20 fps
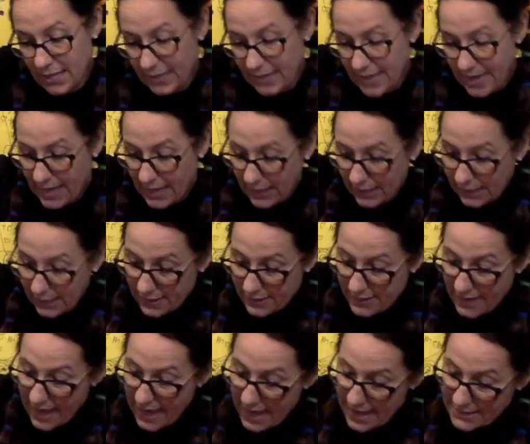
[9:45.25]
like
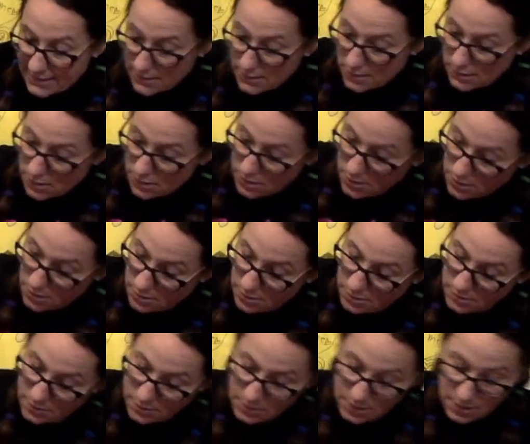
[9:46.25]
that.
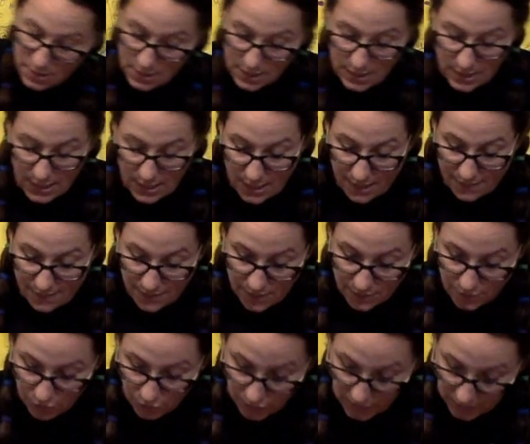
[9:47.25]
And
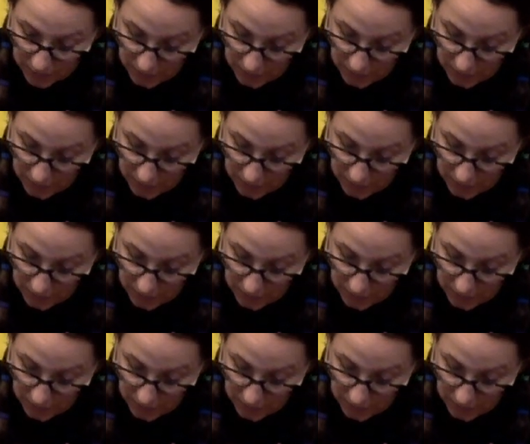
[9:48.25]
then you're going to